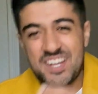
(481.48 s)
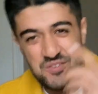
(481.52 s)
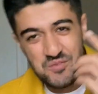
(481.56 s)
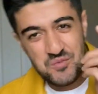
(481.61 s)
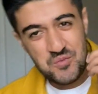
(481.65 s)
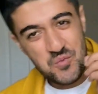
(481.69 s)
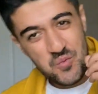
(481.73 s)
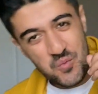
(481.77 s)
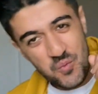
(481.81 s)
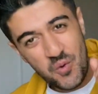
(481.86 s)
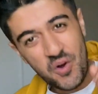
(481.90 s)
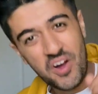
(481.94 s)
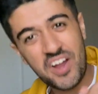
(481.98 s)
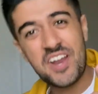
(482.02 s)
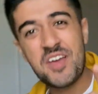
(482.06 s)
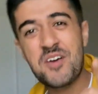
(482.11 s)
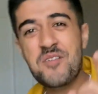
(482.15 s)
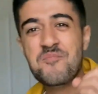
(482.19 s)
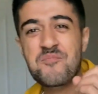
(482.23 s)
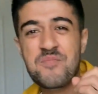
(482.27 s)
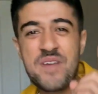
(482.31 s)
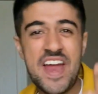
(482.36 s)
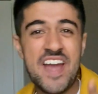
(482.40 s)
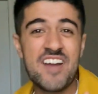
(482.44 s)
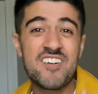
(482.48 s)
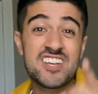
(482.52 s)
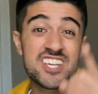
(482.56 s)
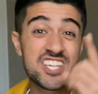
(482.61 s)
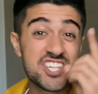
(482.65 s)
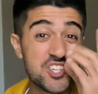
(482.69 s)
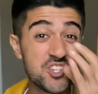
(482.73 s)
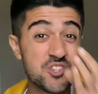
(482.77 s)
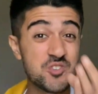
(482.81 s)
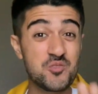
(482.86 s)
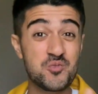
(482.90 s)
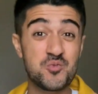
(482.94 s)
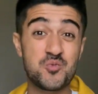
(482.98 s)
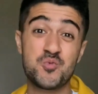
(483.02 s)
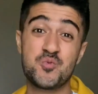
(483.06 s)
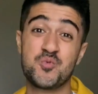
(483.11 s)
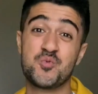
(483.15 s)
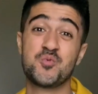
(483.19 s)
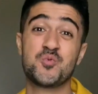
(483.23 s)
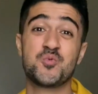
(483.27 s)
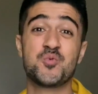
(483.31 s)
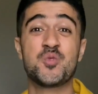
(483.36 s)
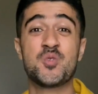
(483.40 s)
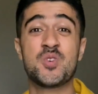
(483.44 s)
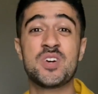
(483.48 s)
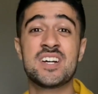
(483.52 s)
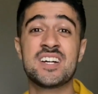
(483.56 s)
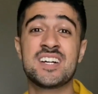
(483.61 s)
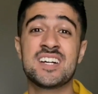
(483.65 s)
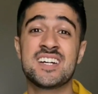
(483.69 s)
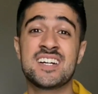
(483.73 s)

want to marry you.